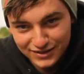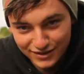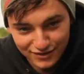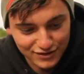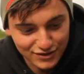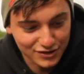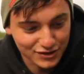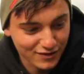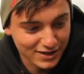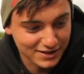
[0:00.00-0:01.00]
So it's just
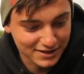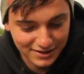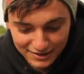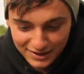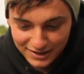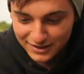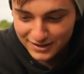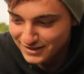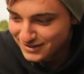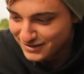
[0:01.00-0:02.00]
shy of the
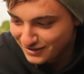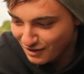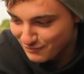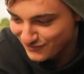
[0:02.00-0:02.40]
double